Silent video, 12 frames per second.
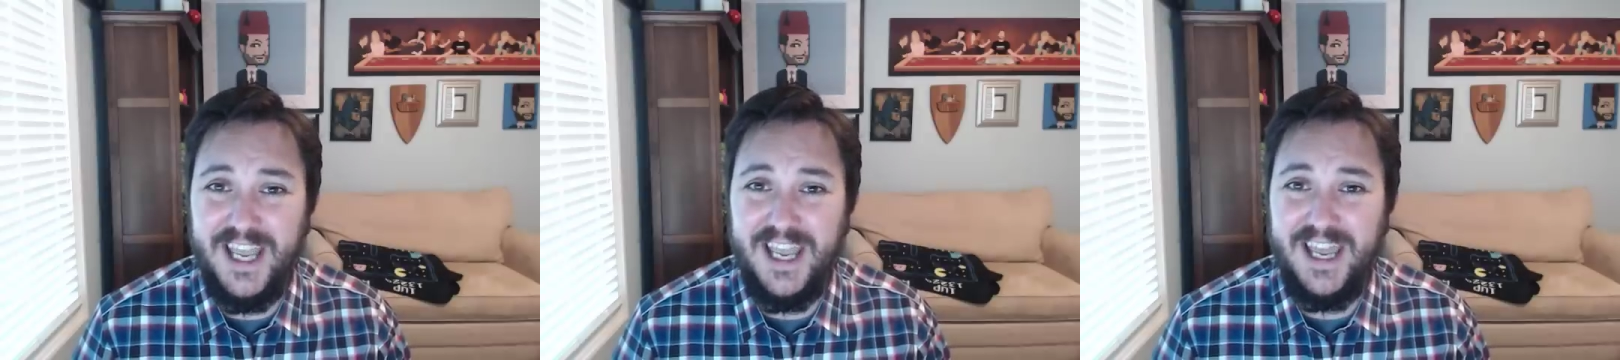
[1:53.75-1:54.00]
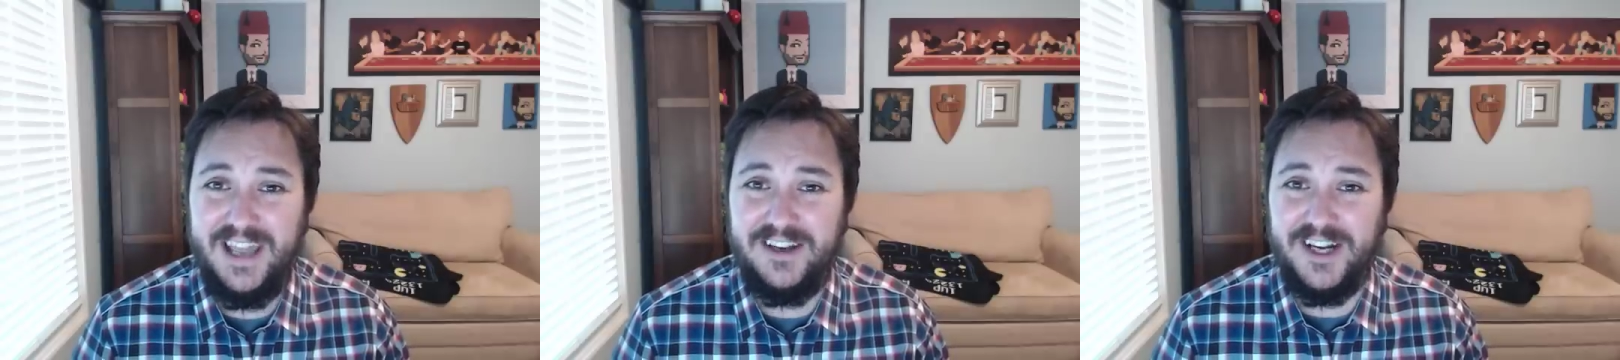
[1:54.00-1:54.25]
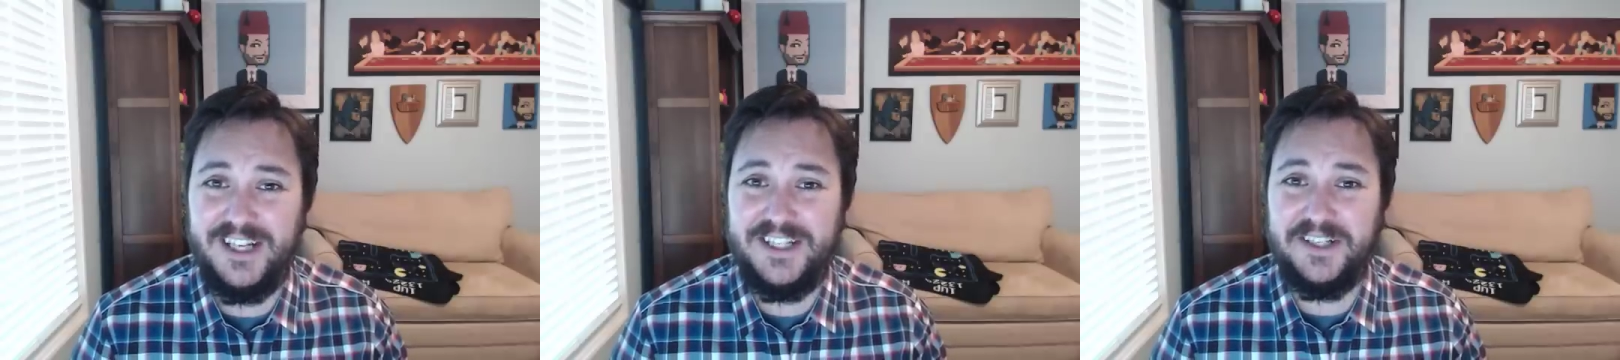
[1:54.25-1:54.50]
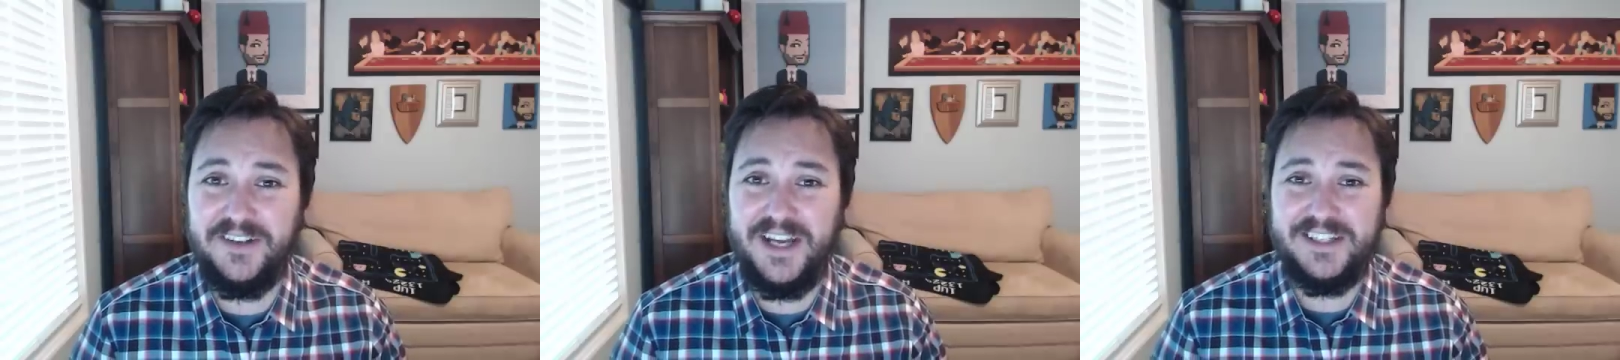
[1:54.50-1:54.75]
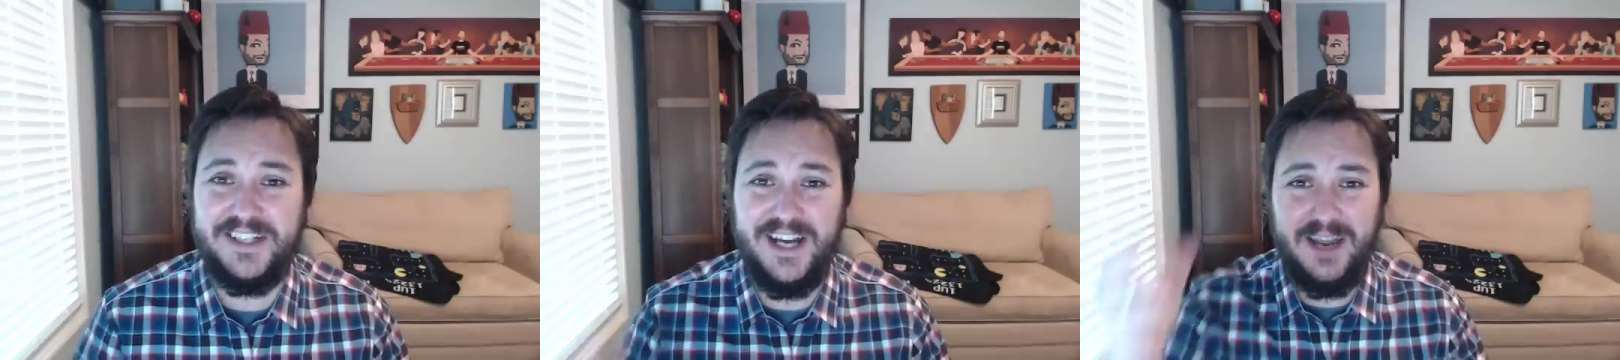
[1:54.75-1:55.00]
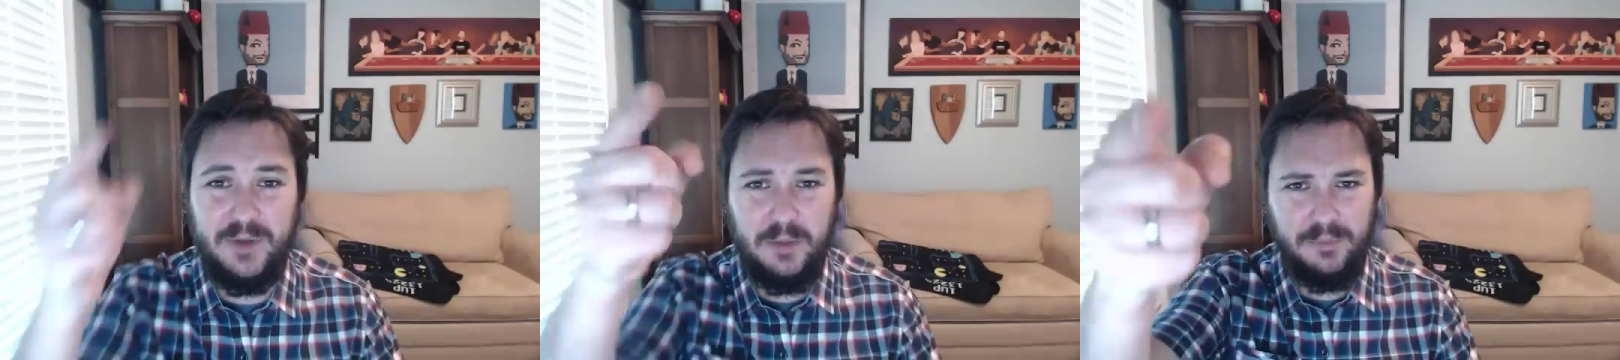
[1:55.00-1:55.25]
and until next
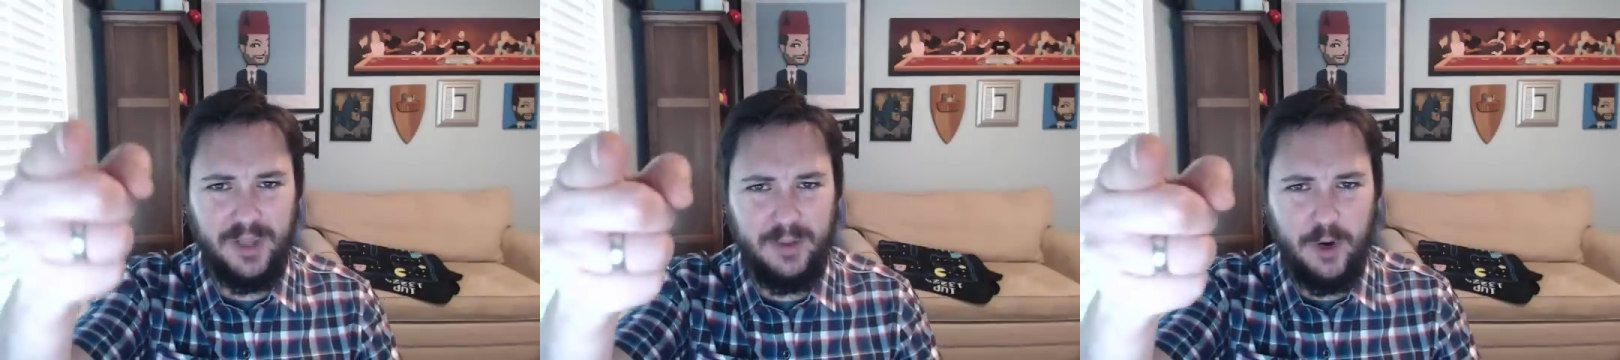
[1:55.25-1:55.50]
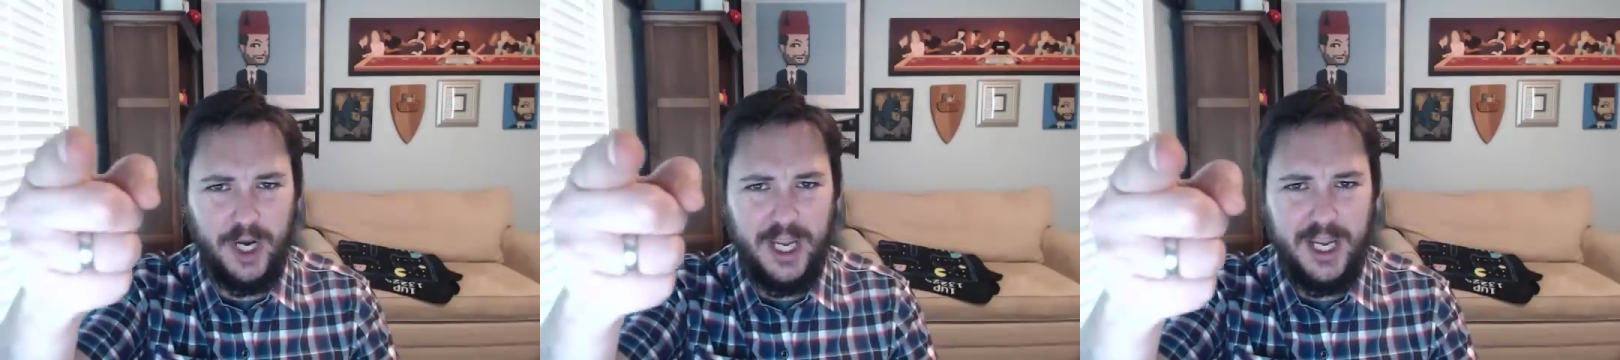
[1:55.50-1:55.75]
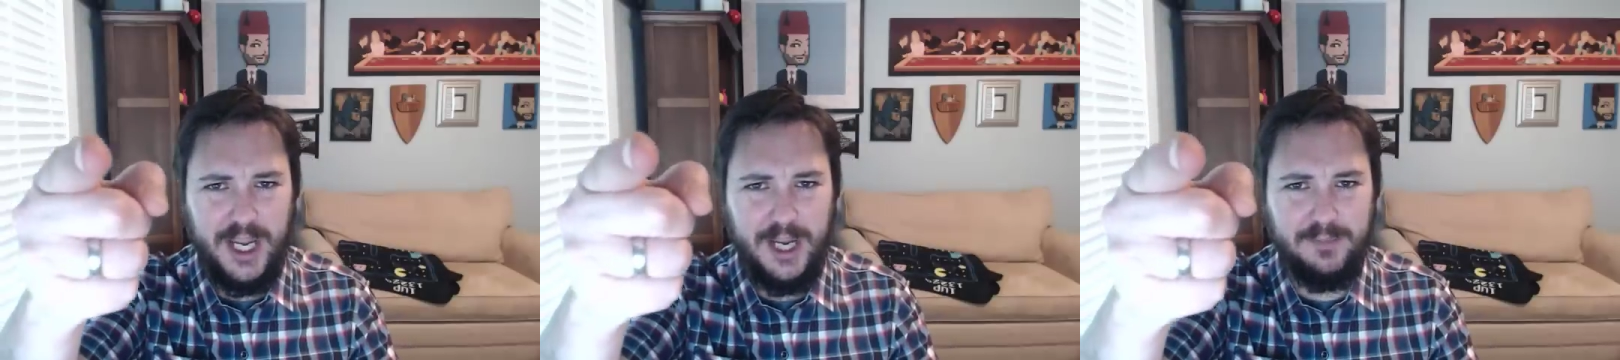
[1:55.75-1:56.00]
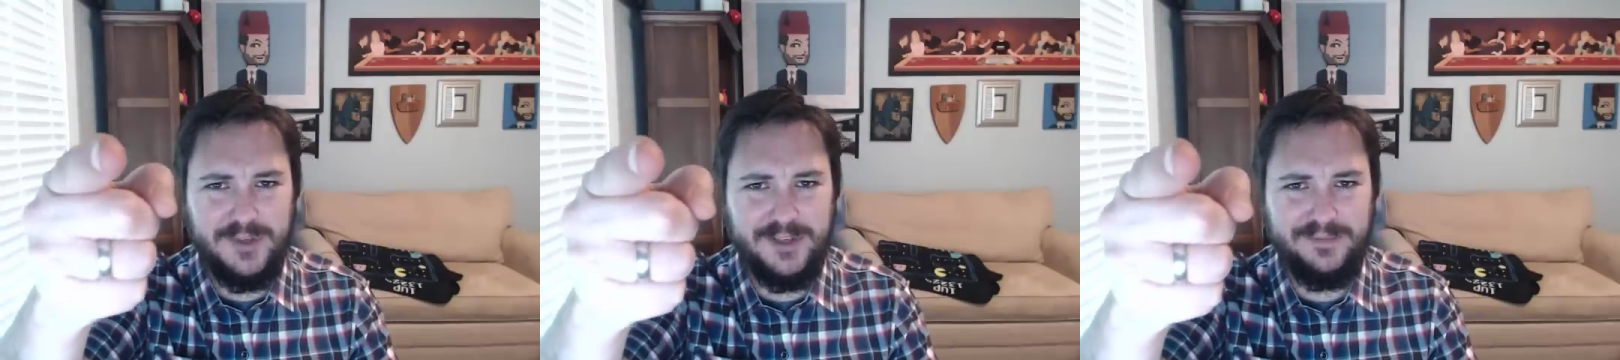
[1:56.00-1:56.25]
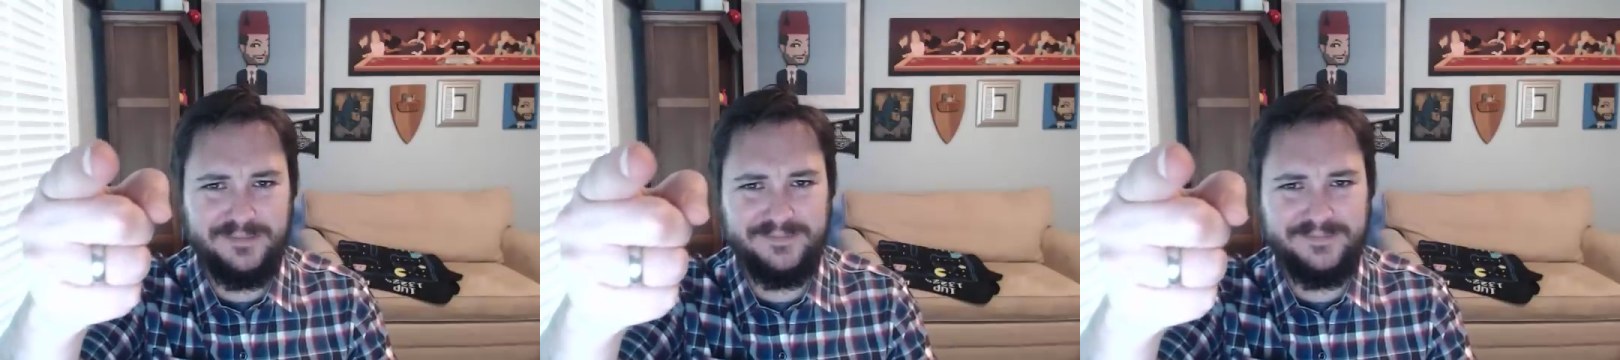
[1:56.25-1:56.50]
time, play more games.